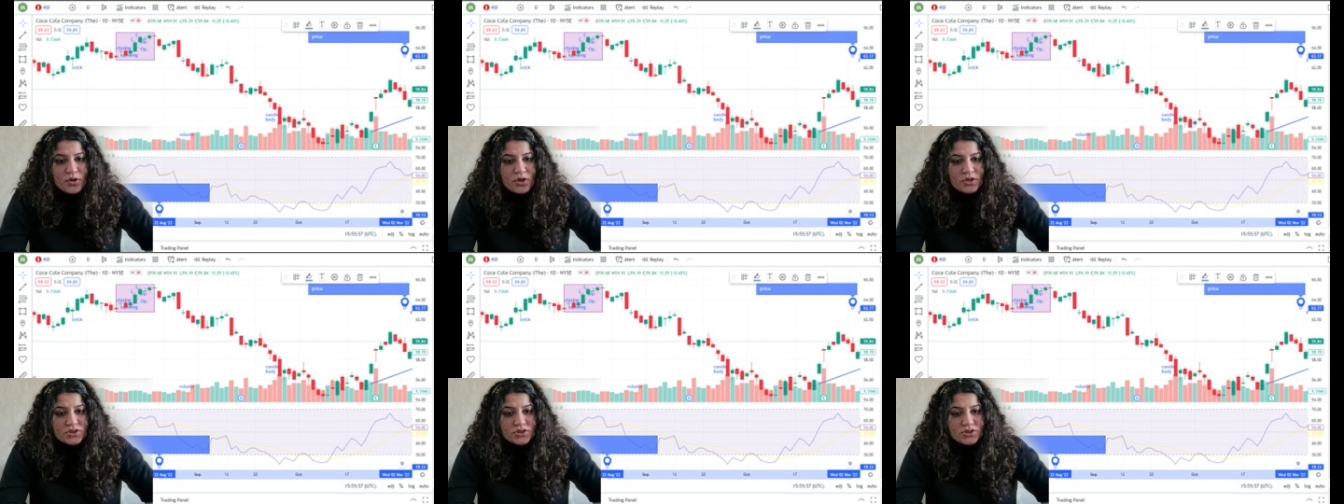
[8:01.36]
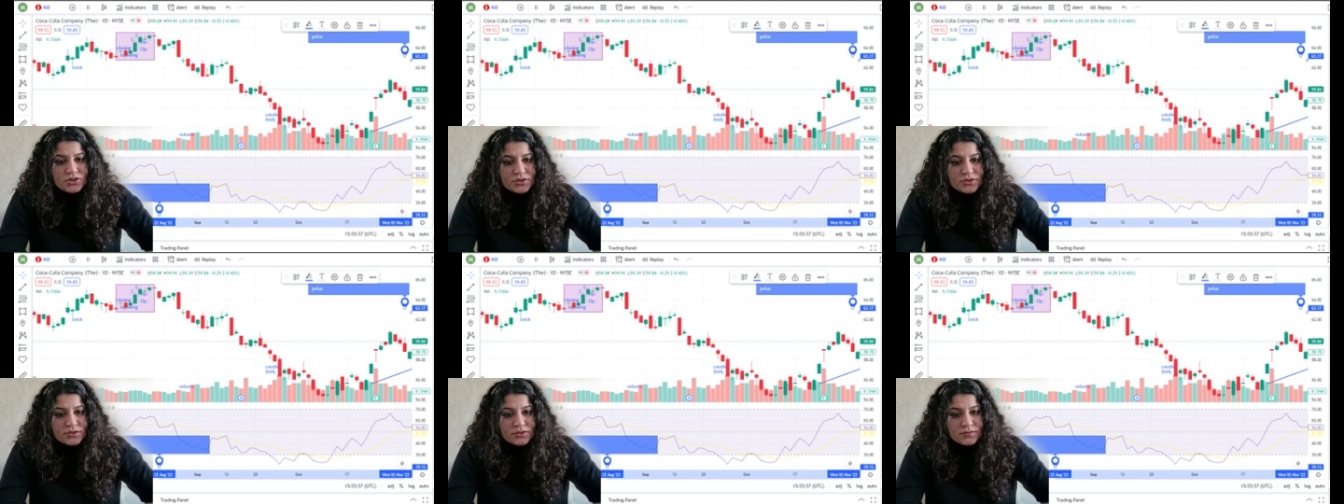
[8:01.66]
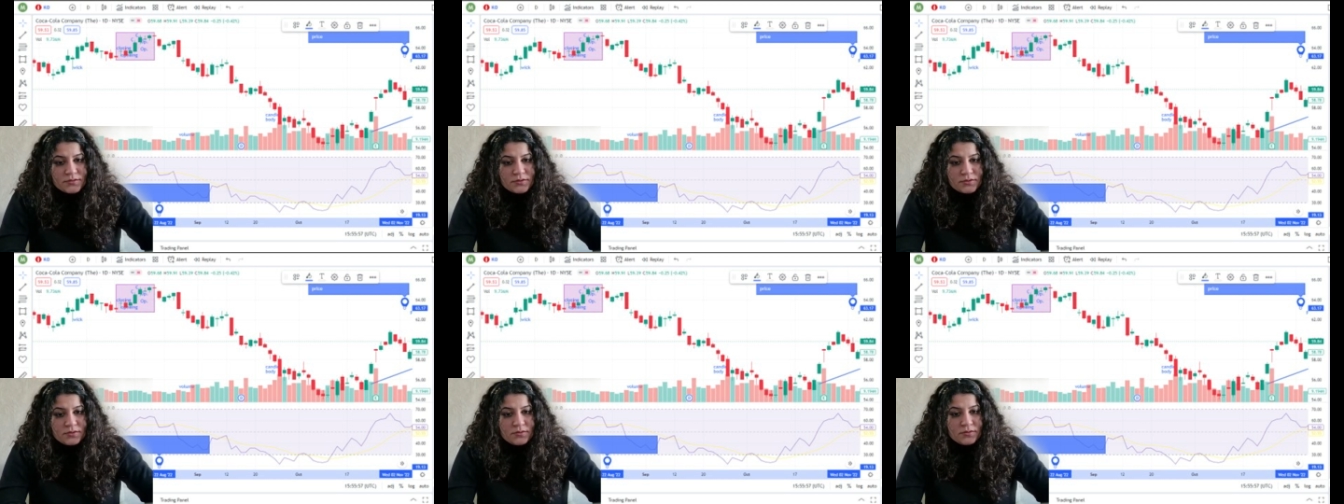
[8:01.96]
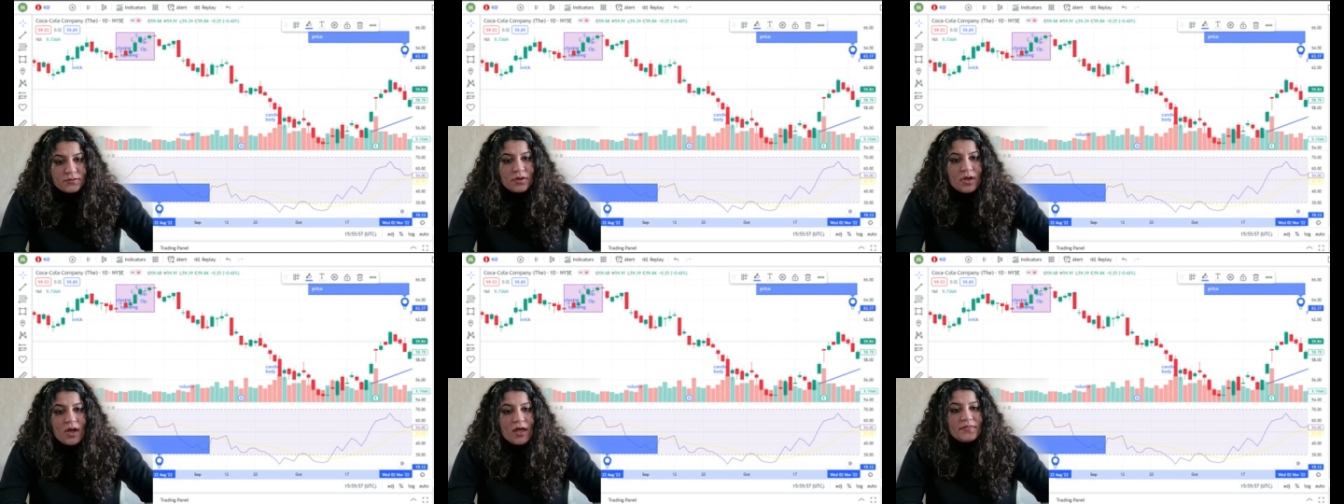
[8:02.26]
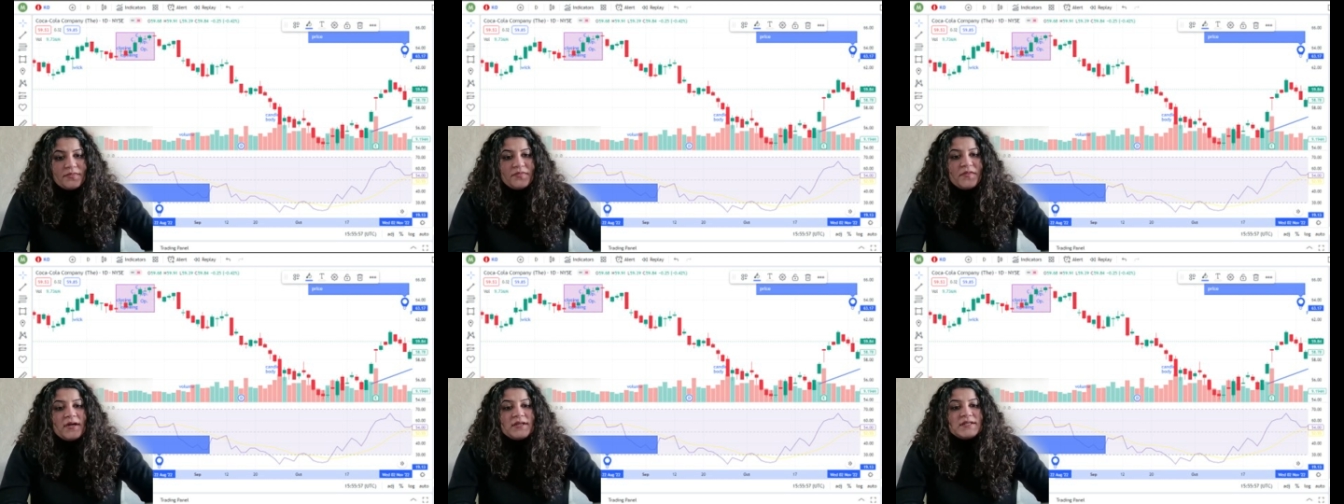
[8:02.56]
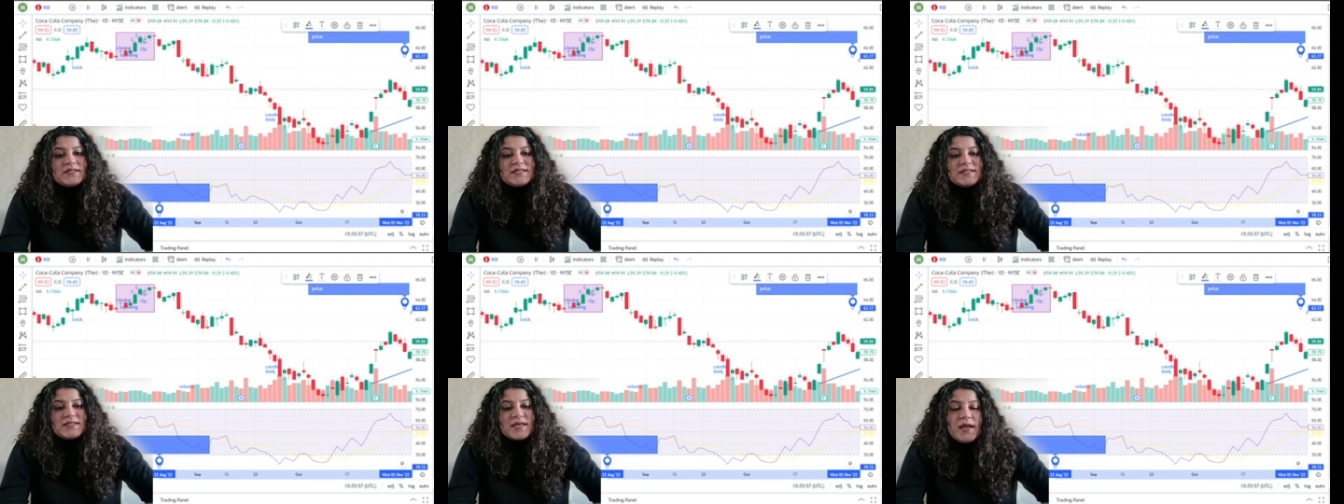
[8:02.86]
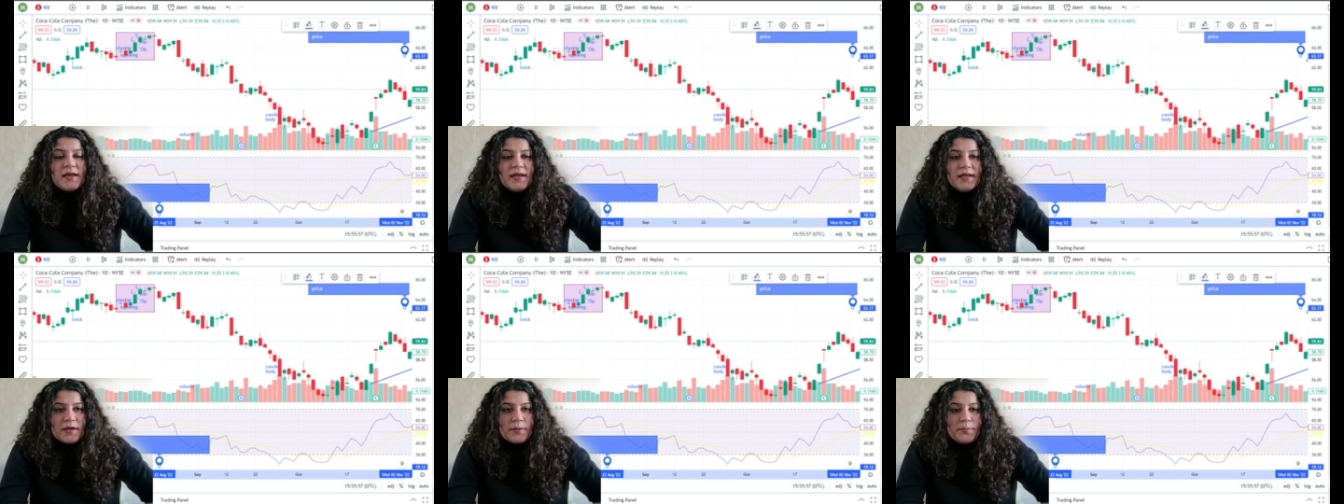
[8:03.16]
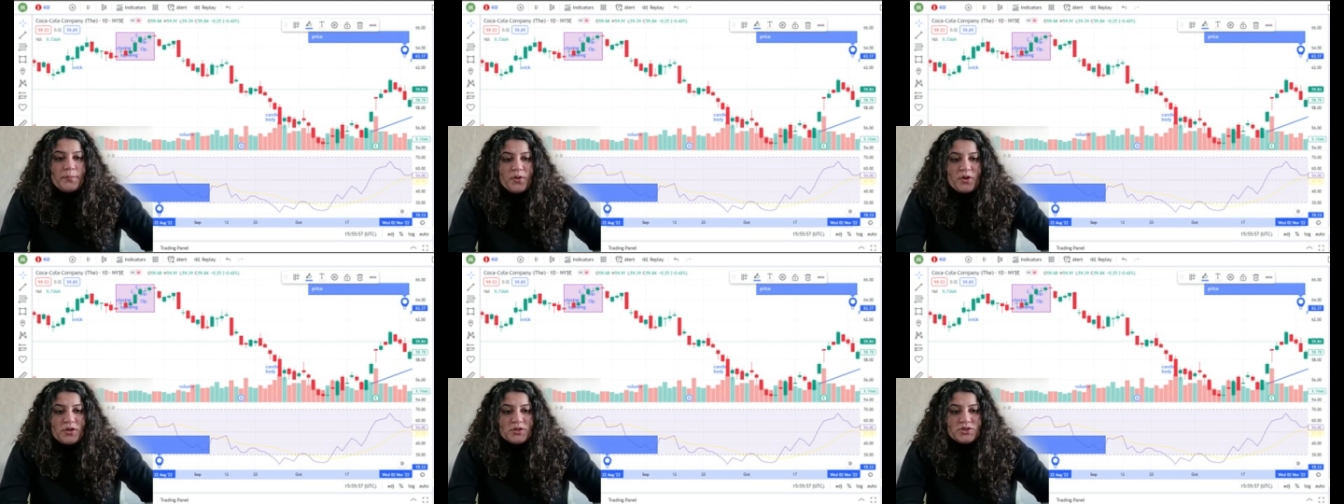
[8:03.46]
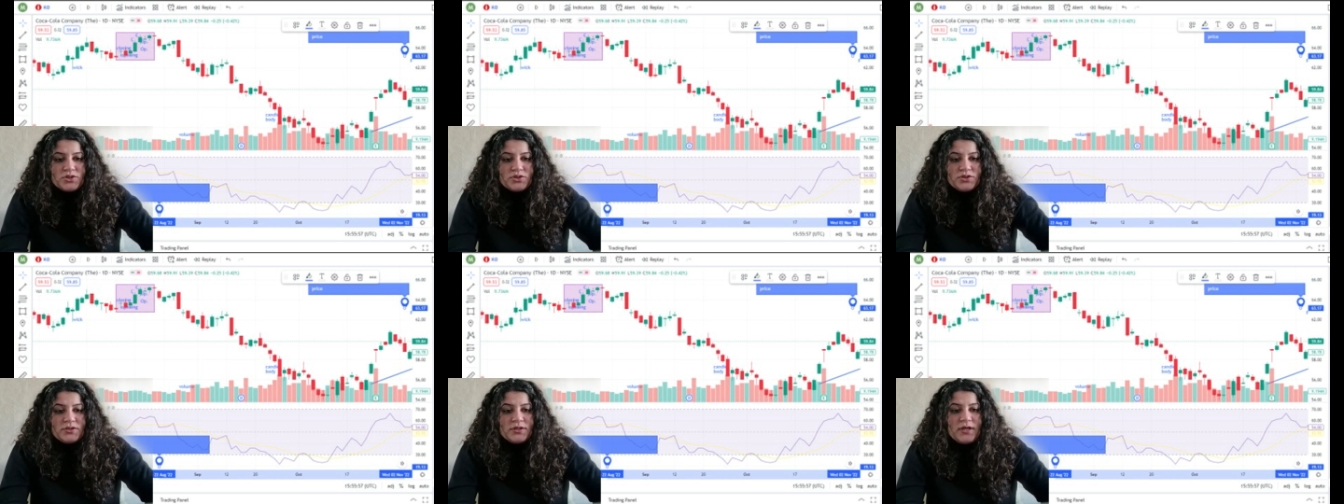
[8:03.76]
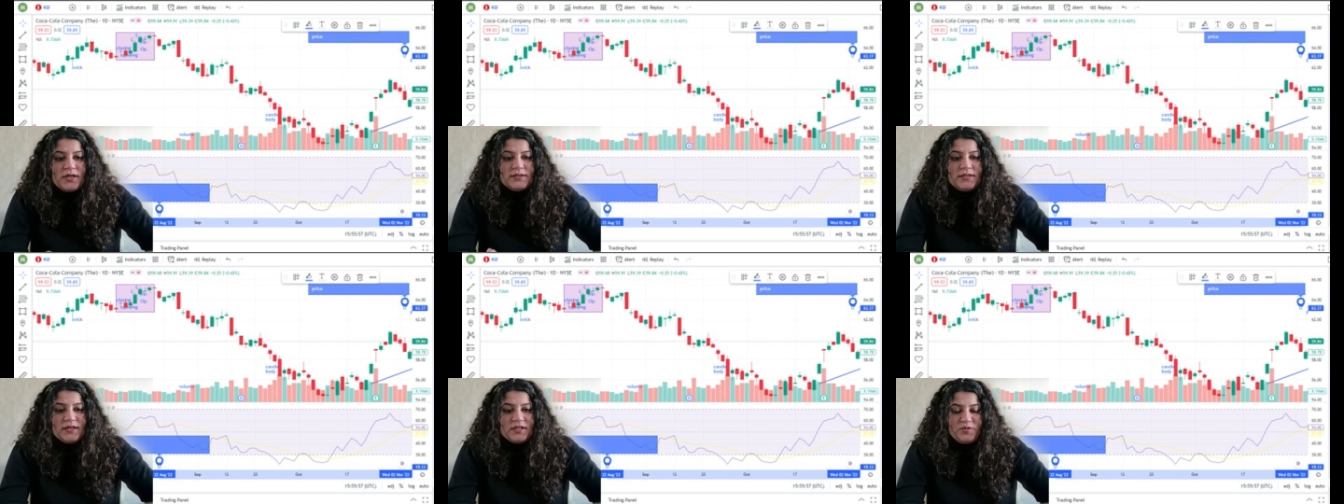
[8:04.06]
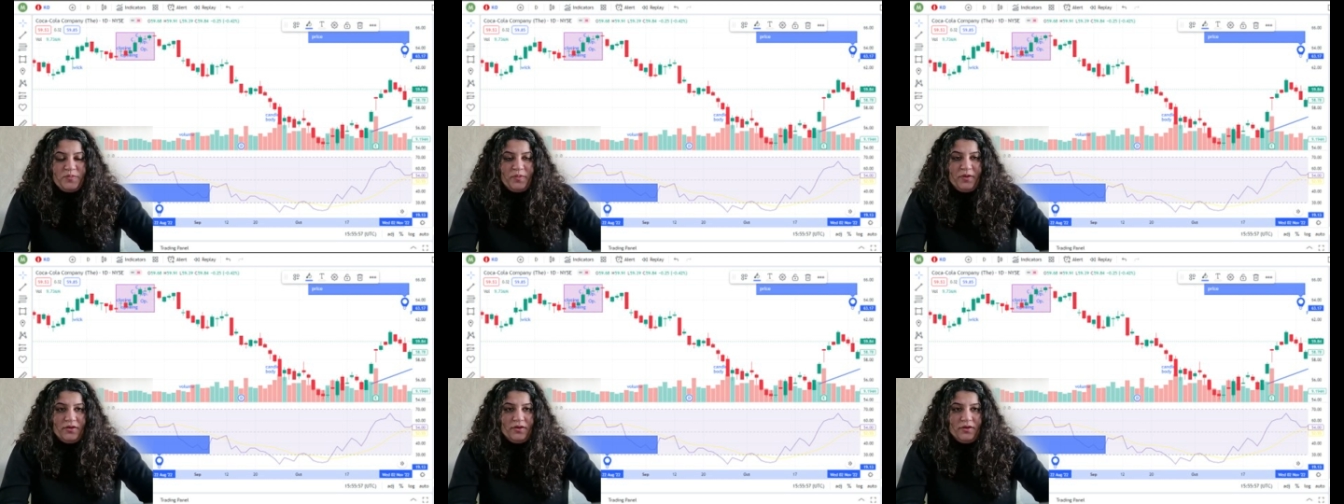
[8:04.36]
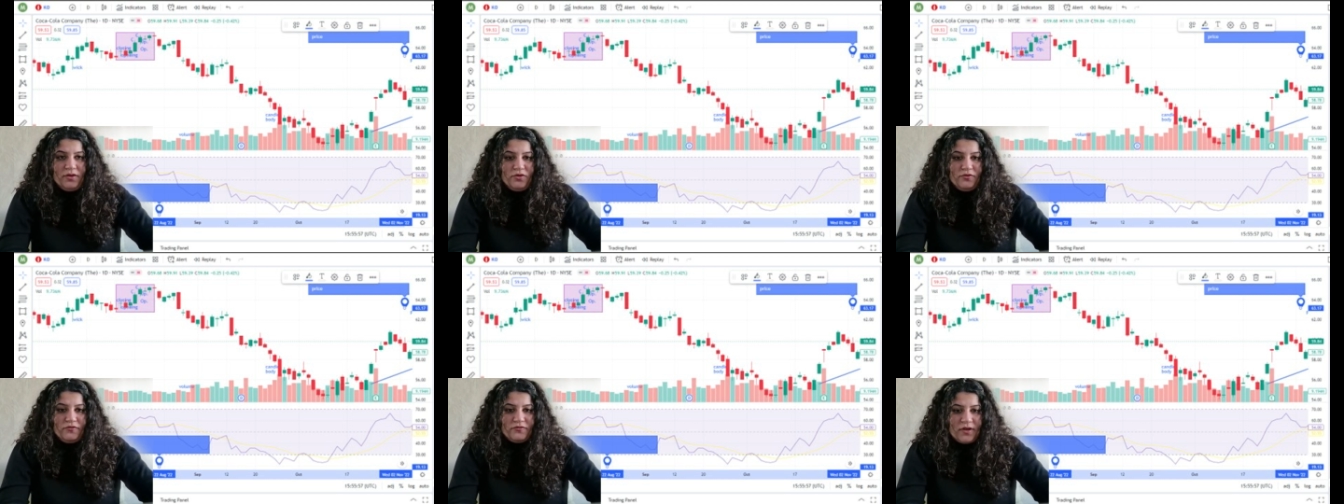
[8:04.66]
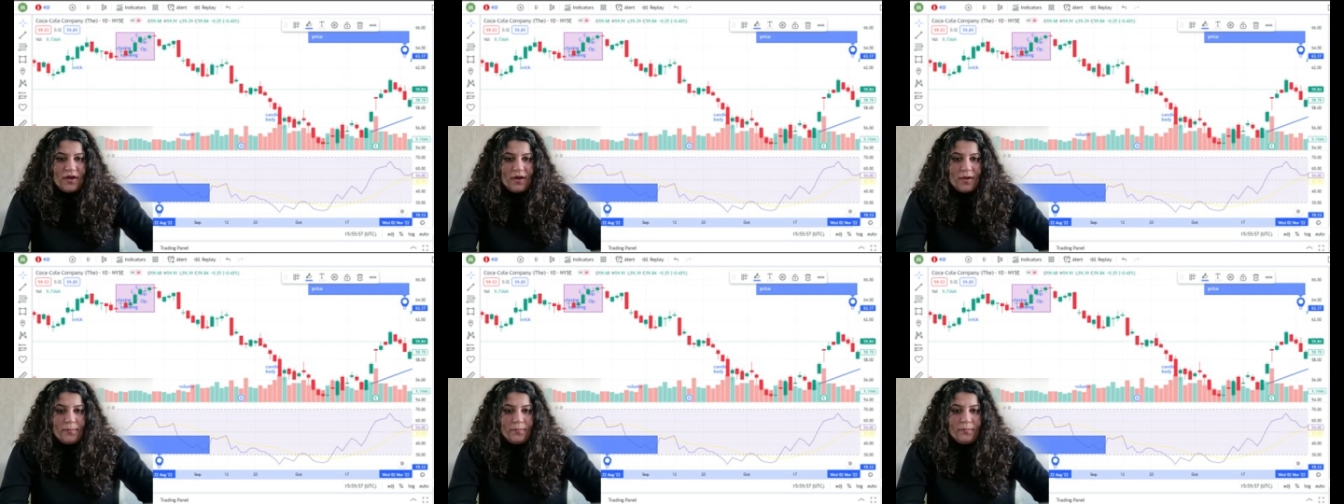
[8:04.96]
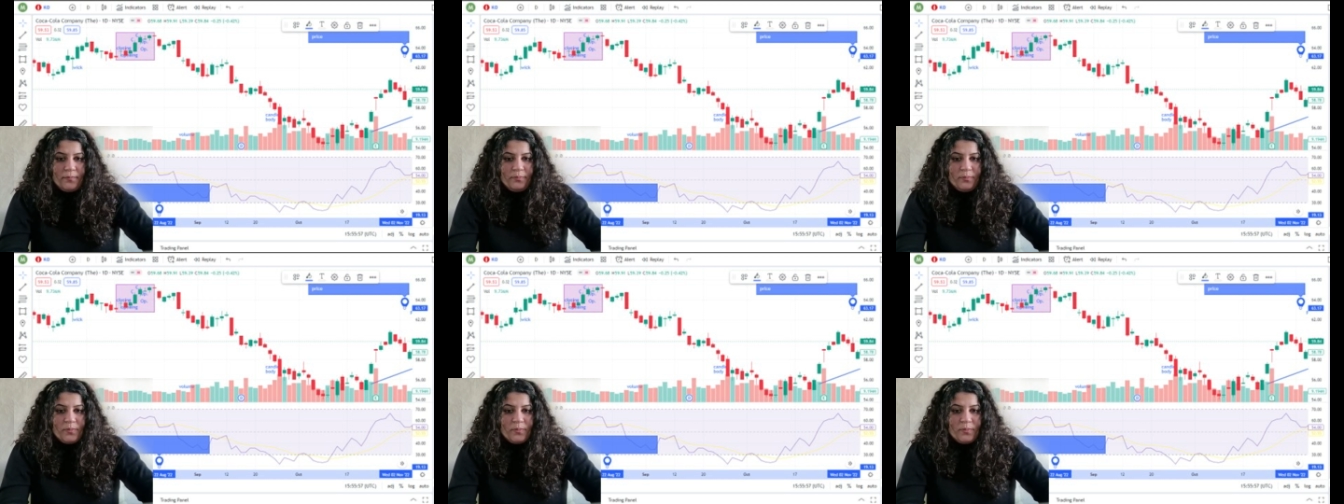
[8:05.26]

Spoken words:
pressure than selling pressure at that period of time.